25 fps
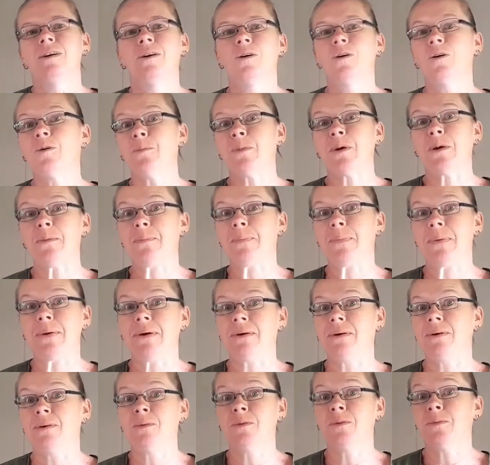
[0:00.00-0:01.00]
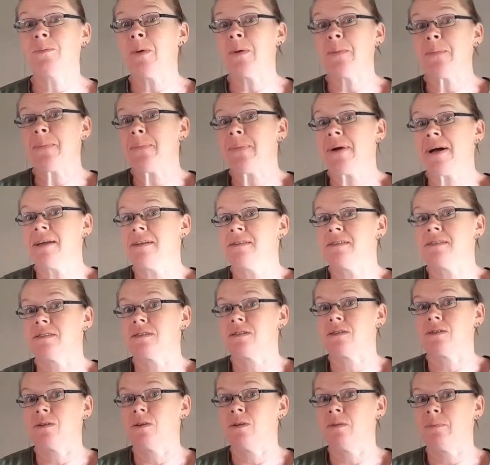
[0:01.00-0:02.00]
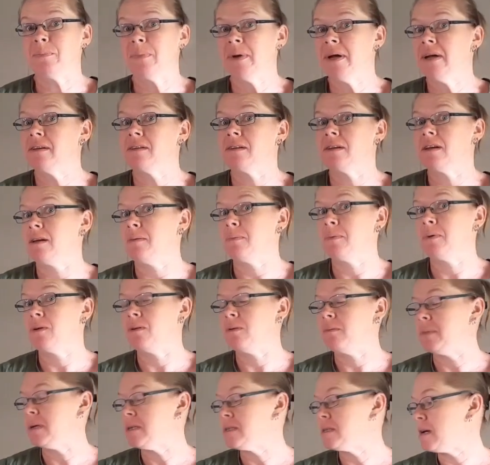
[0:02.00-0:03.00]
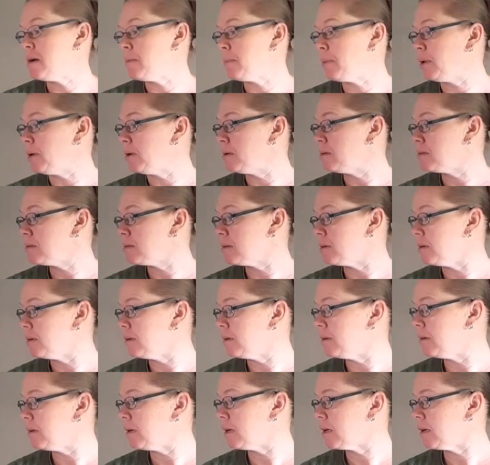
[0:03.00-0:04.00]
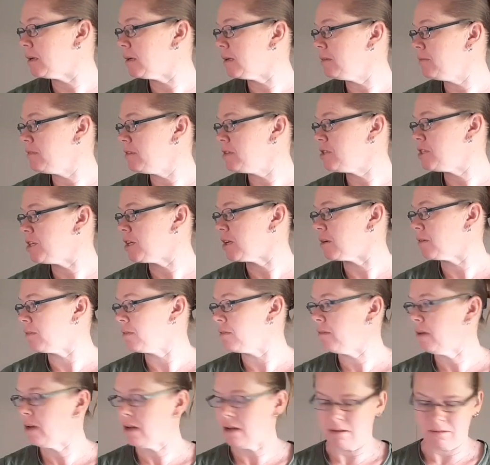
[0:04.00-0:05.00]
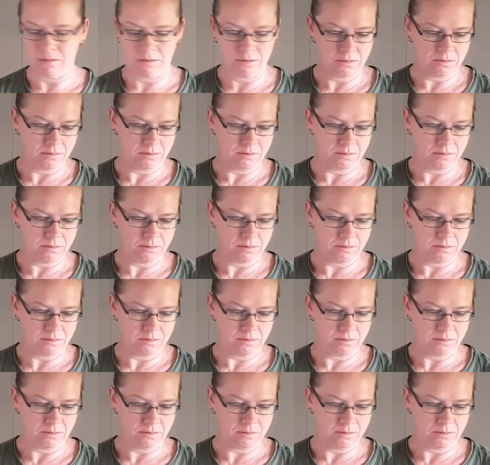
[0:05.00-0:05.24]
all my patterns are on Pattern Keeper on my tablet, so I can't even check on that.